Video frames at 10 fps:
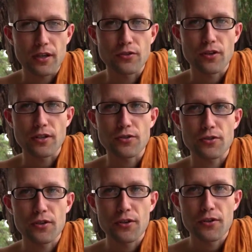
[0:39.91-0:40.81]
trust
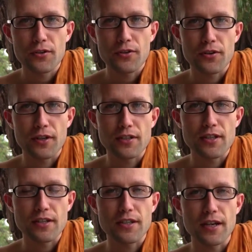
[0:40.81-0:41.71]
the things
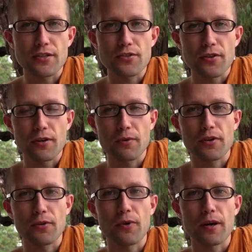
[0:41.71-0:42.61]
I say and so on,
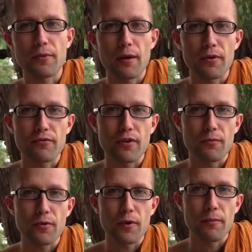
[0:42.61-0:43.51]
wondering where I'm coming
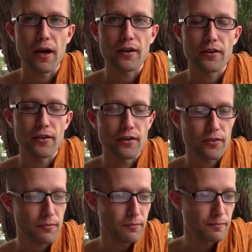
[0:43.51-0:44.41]
from, what my background is.